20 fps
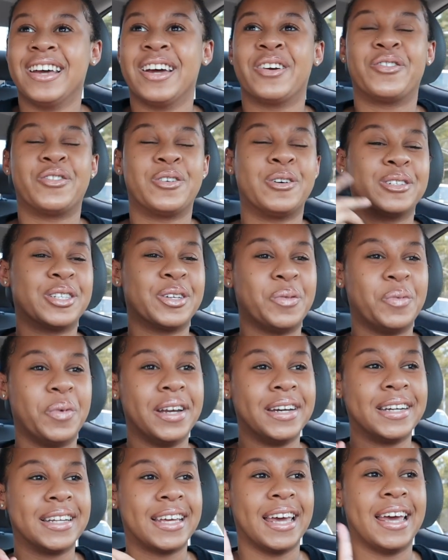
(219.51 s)
Roll to
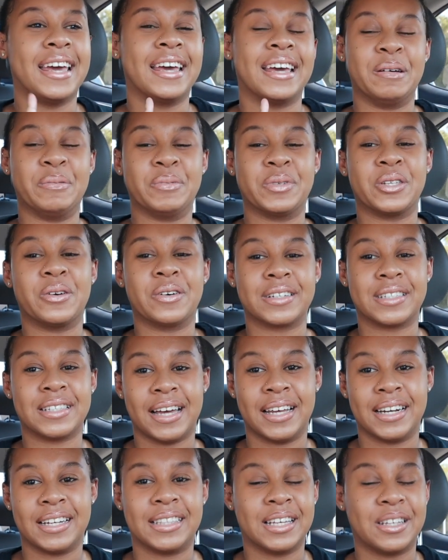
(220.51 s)
1K. I'm so
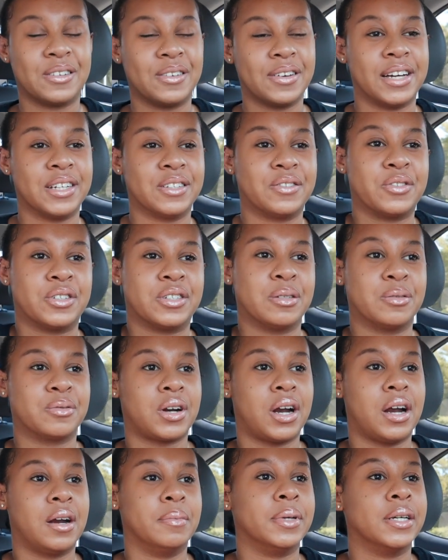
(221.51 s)
excited. Thank you guys for
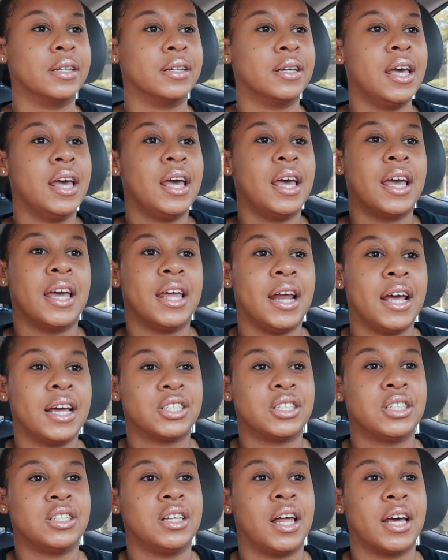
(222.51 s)
subscribing and
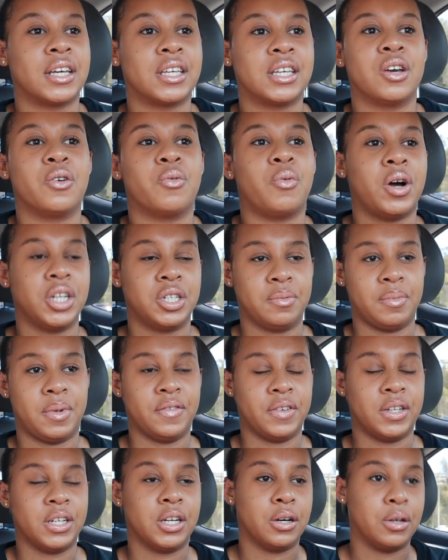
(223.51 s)
actually liking and watching
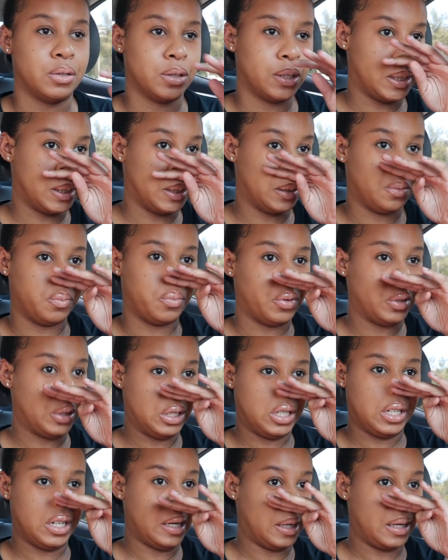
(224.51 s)
my videos.
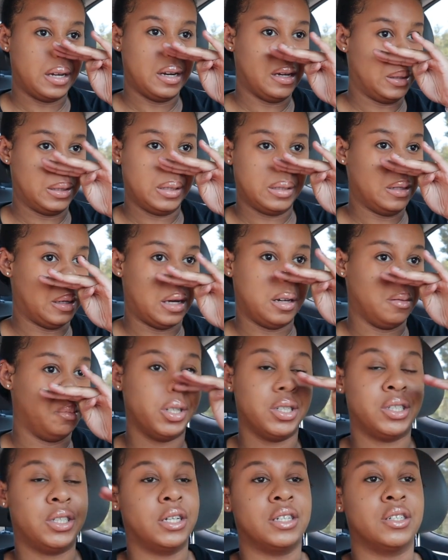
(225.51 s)
I
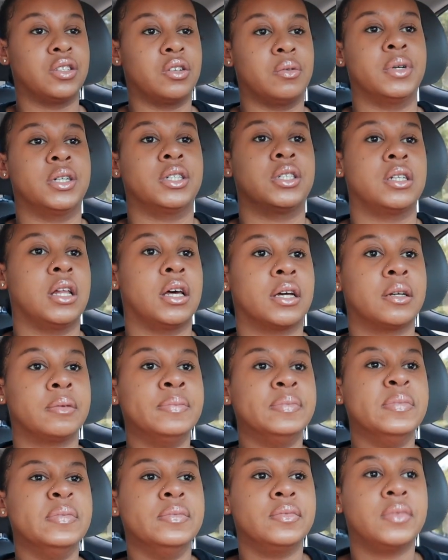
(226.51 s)
appreciate it so much. Like,
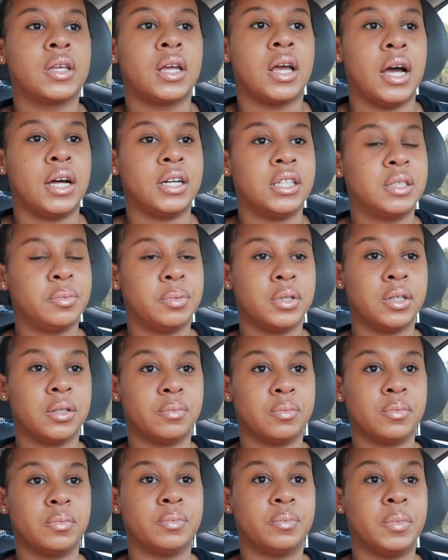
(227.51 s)
I've just
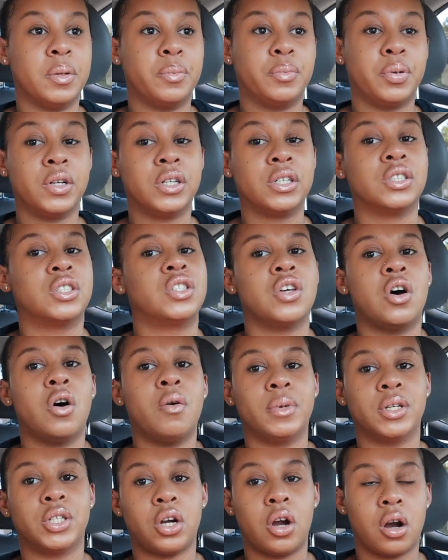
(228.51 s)
been putting so
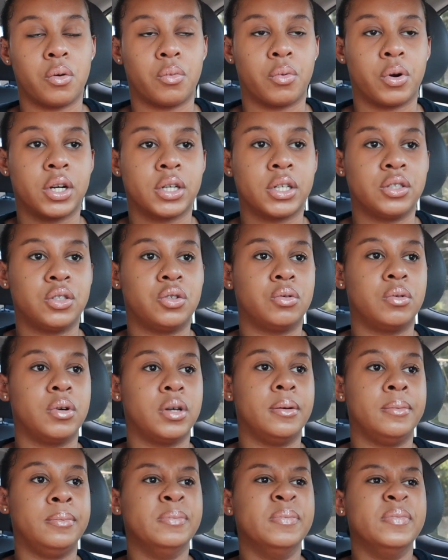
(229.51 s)
much hard work into
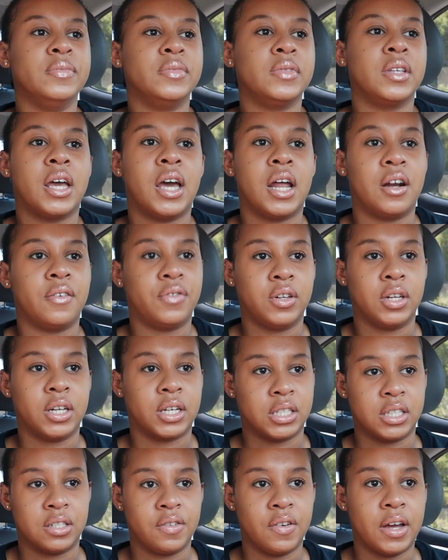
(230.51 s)
it, and I feel
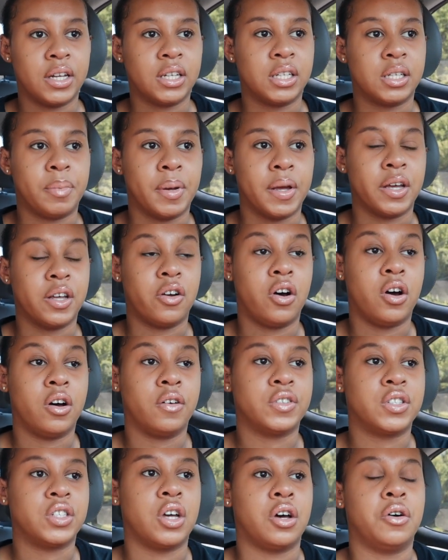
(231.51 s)
like it's finally paying
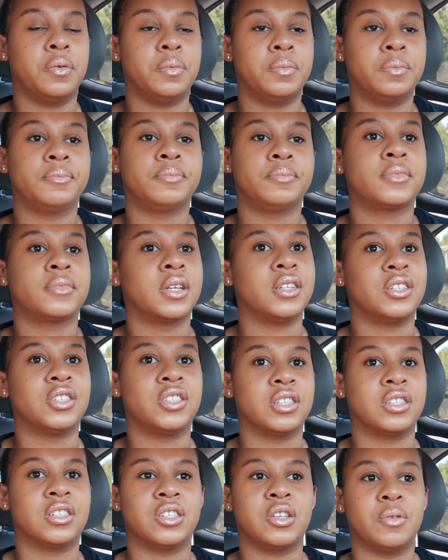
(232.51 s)
off. So
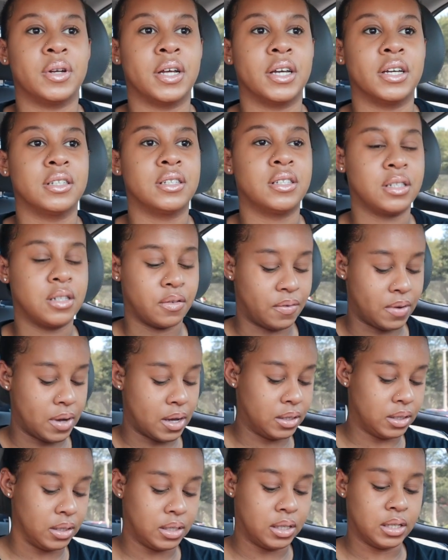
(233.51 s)
it's just so nice to
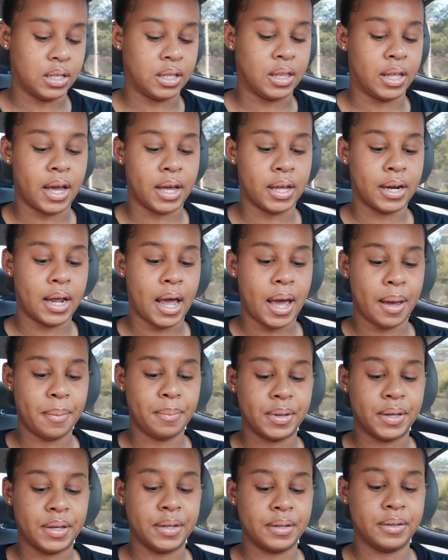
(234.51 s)
finally see that
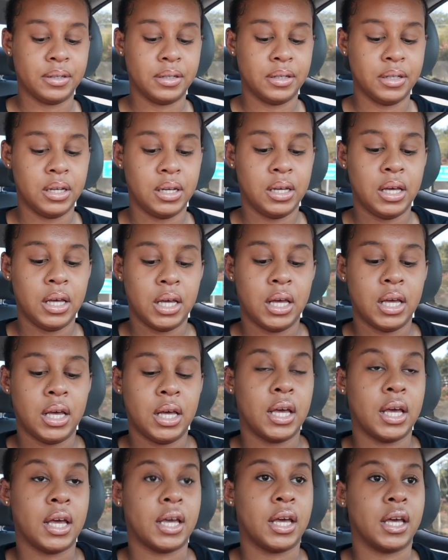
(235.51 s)
happen.
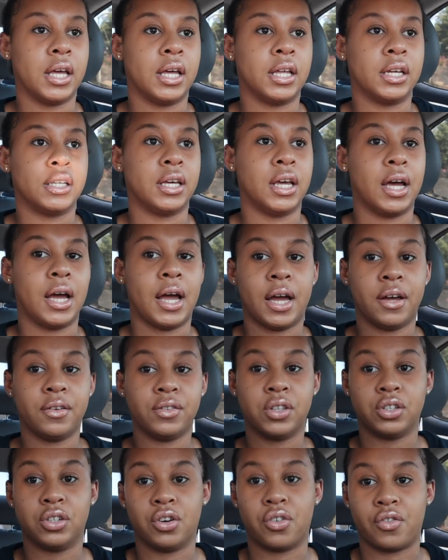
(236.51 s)
And yeah, I
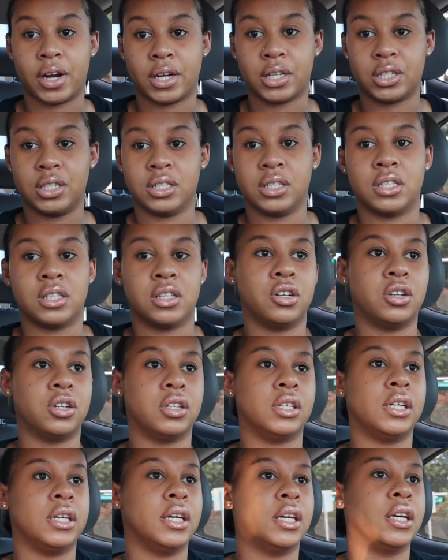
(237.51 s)
have the directions
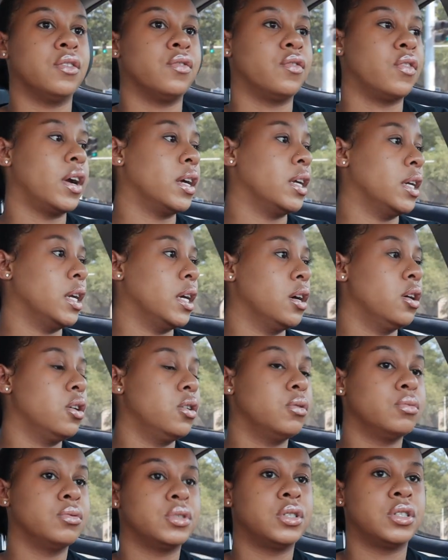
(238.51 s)
literally in right
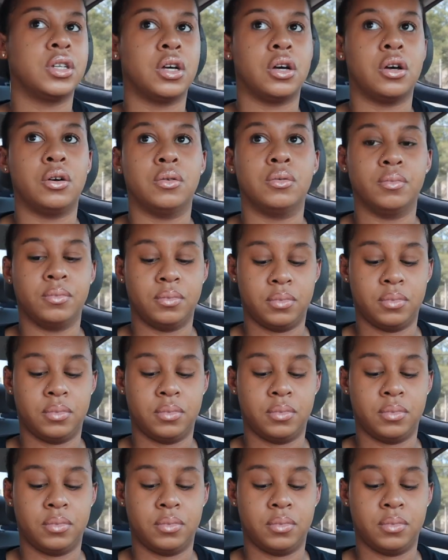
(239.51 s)
now. So